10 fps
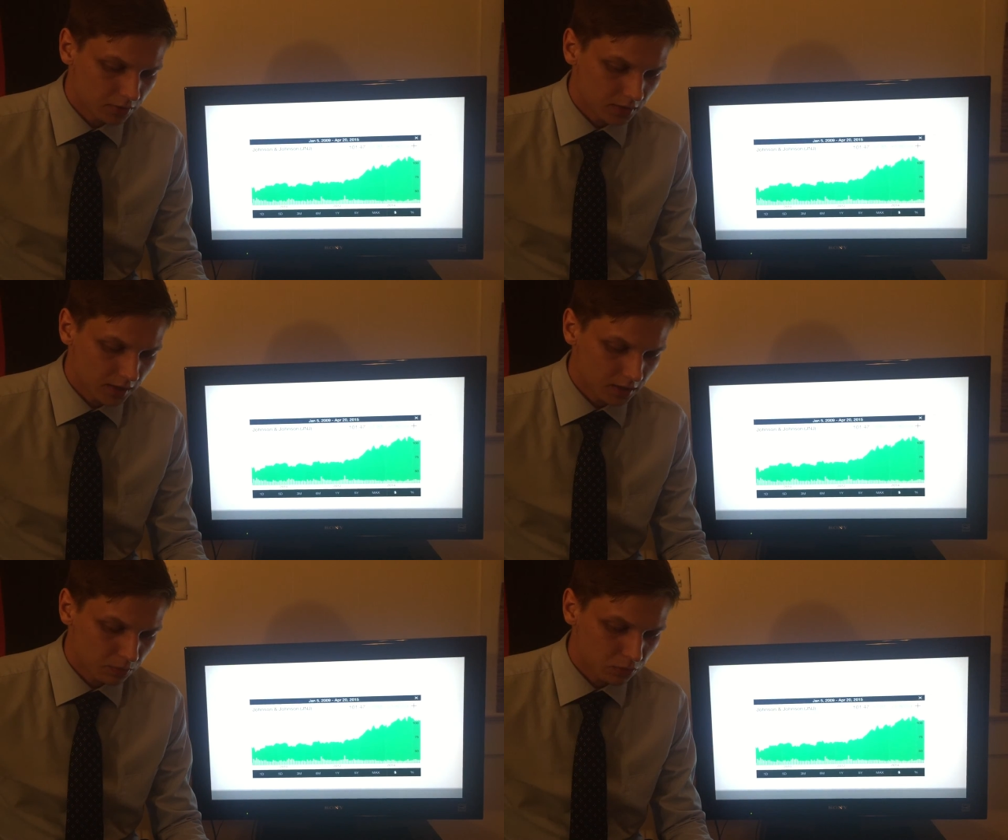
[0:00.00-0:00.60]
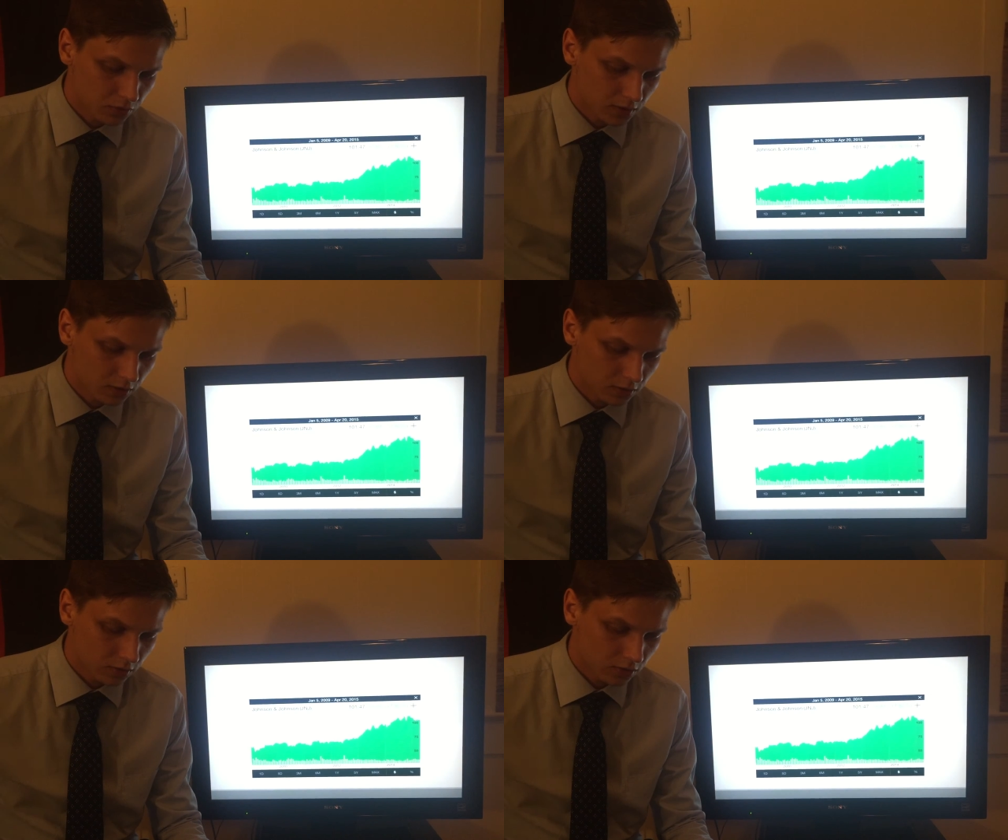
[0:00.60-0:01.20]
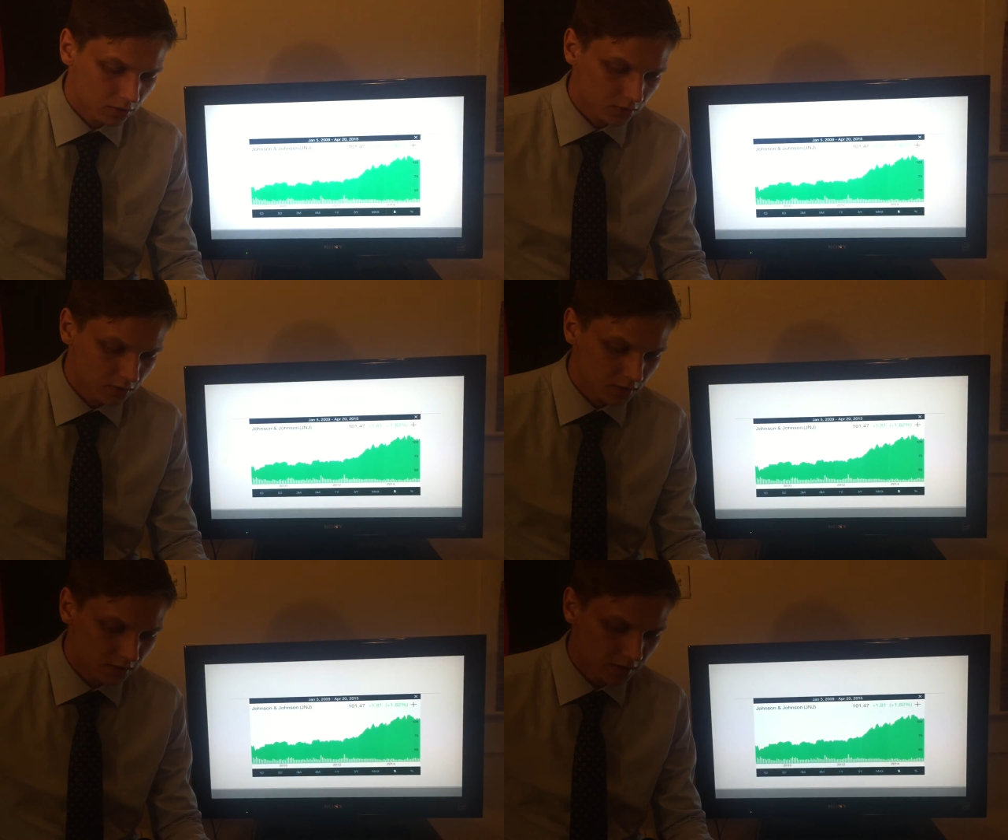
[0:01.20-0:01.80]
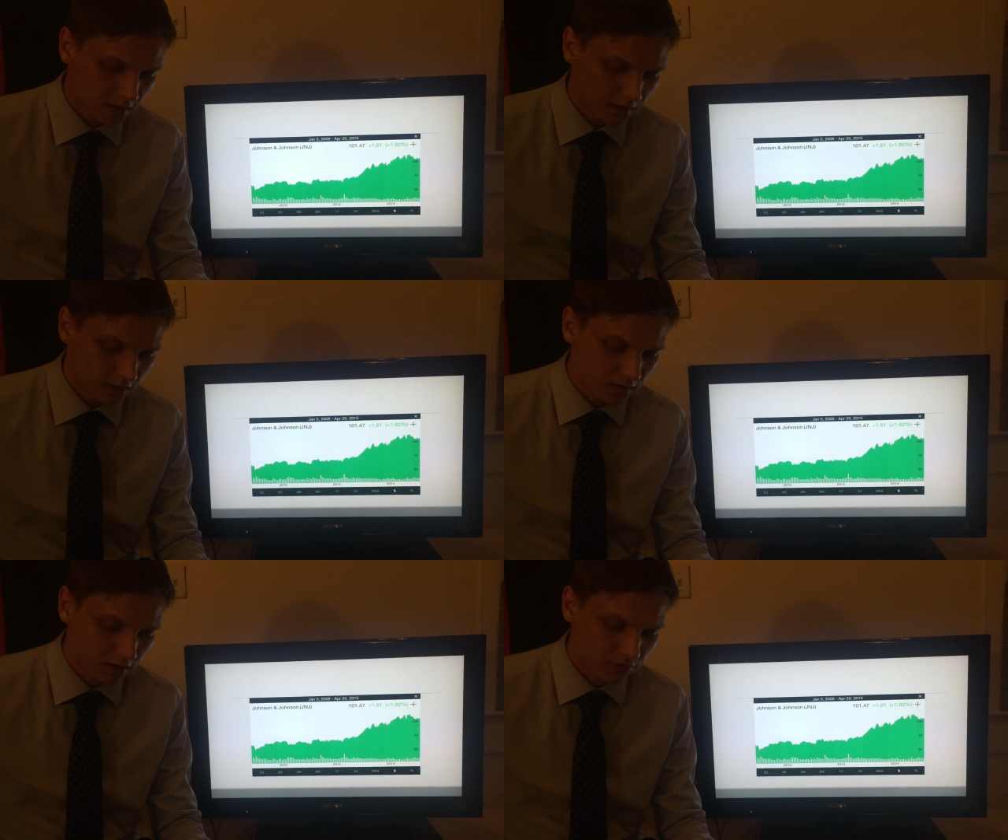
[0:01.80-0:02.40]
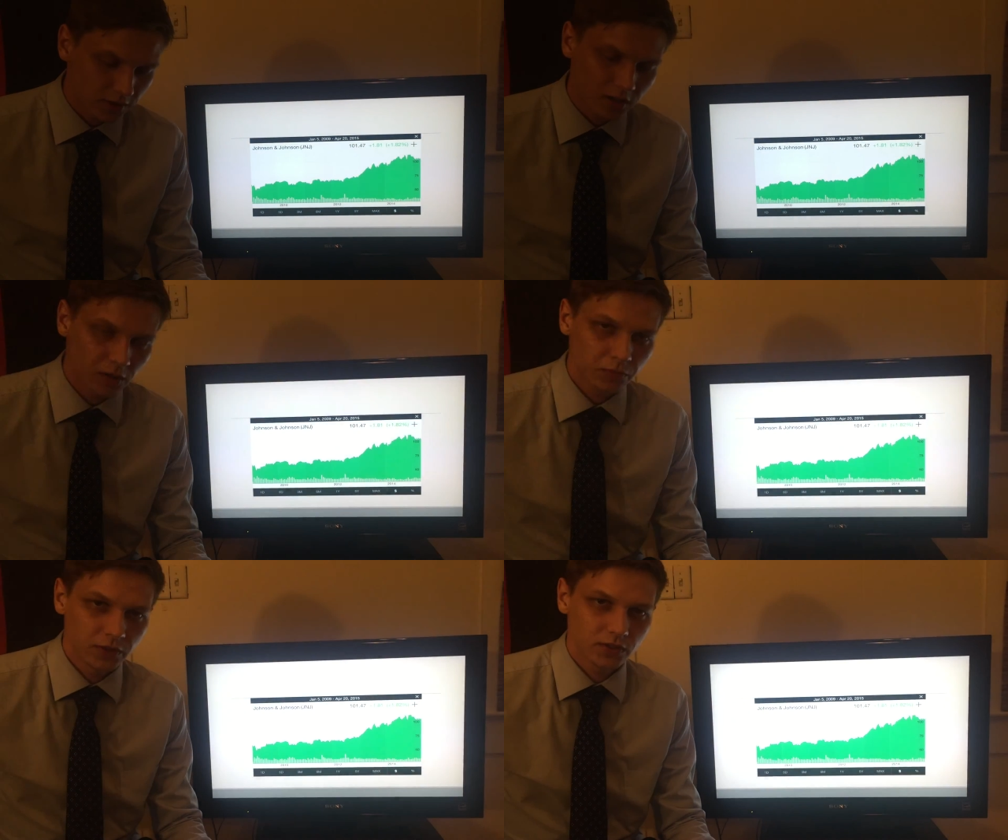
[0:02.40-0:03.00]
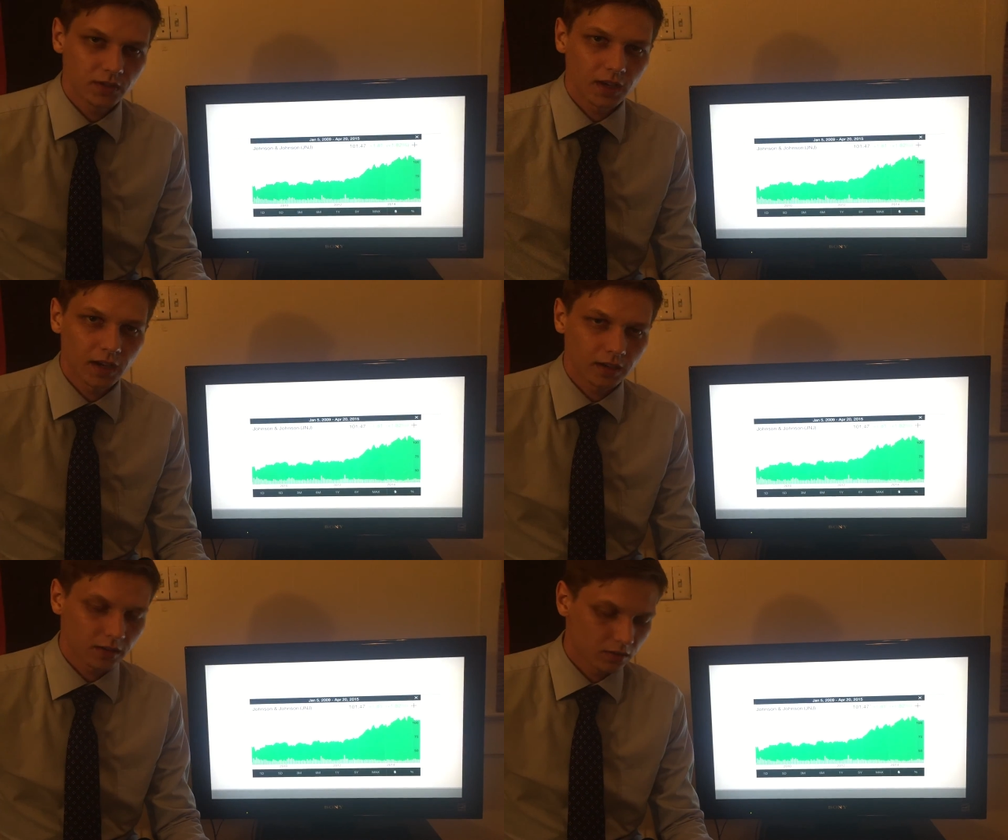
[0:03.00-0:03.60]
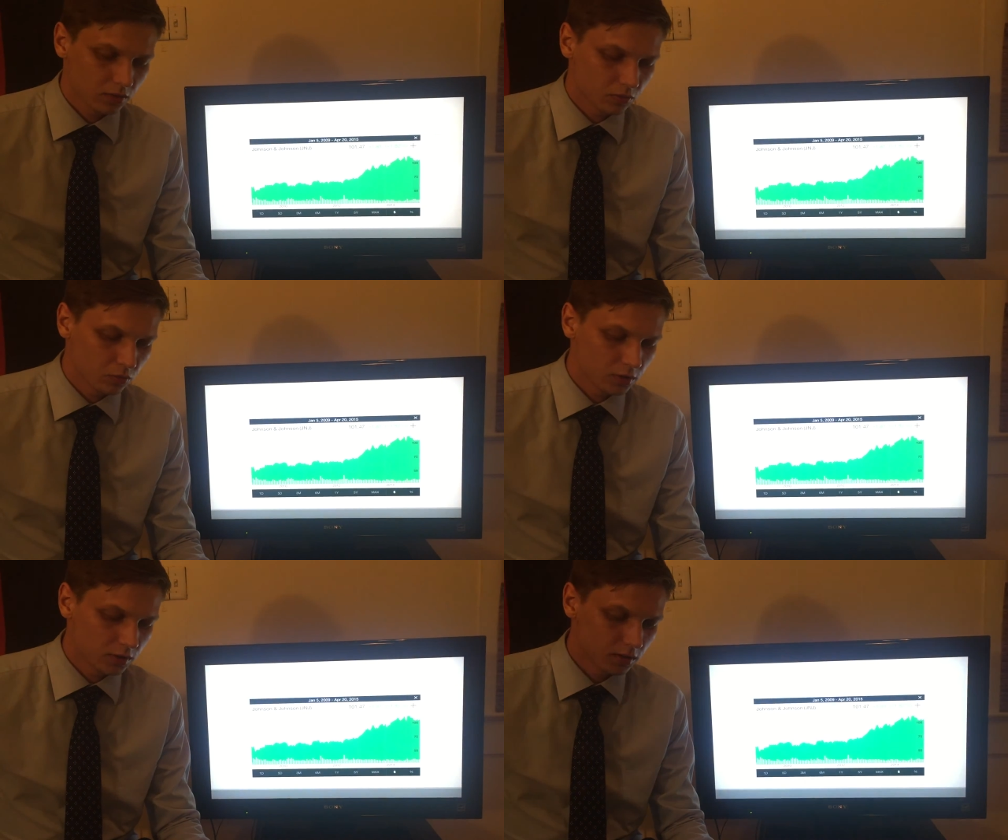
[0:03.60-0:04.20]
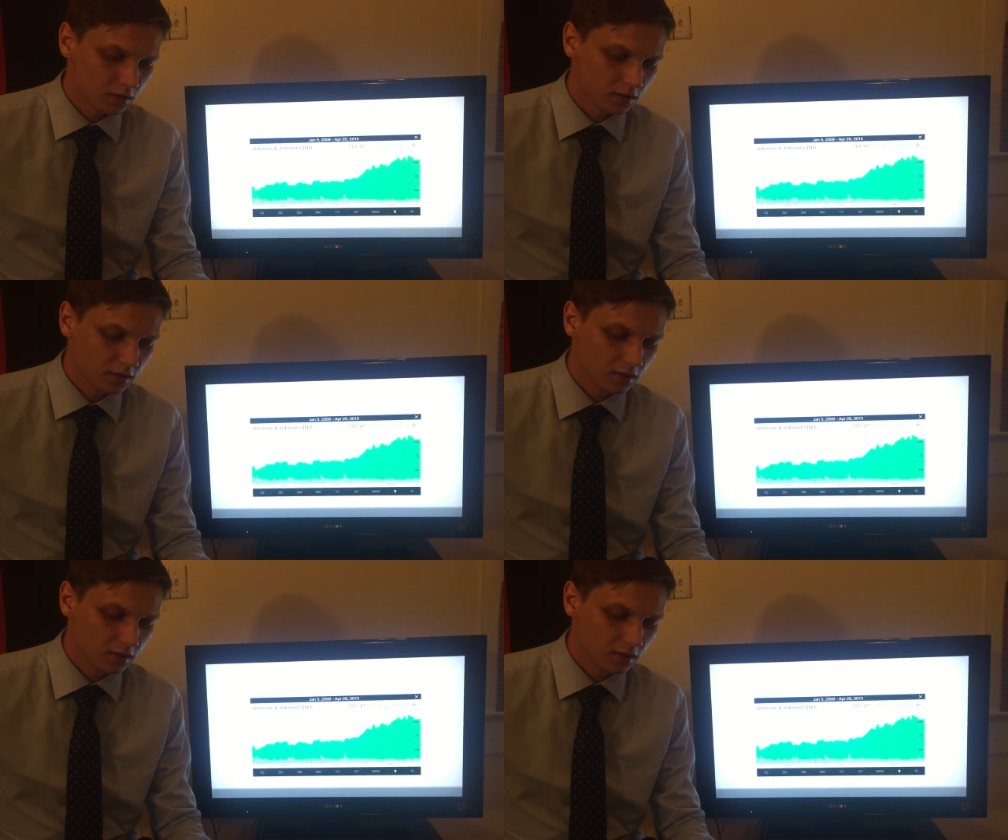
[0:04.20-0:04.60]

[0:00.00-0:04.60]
besides boosting your returns, is that if the company's stock will